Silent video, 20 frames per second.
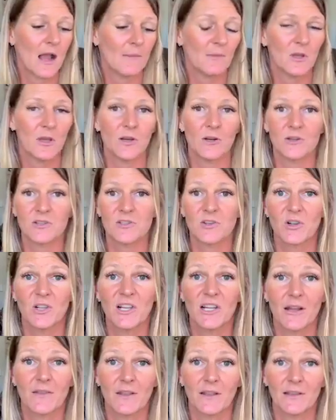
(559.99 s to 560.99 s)
You can also
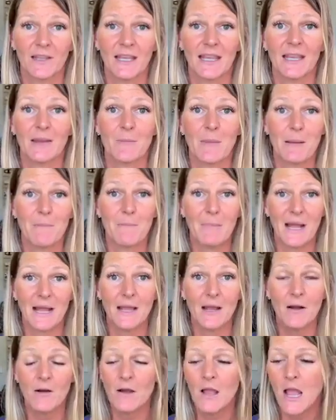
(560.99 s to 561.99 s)
click on the link in my
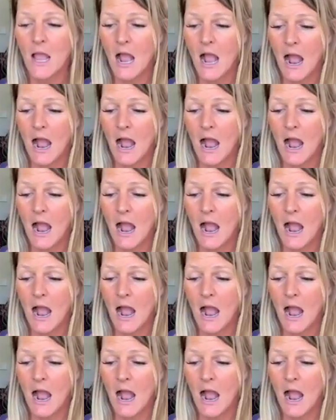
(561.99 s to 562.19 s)
bio.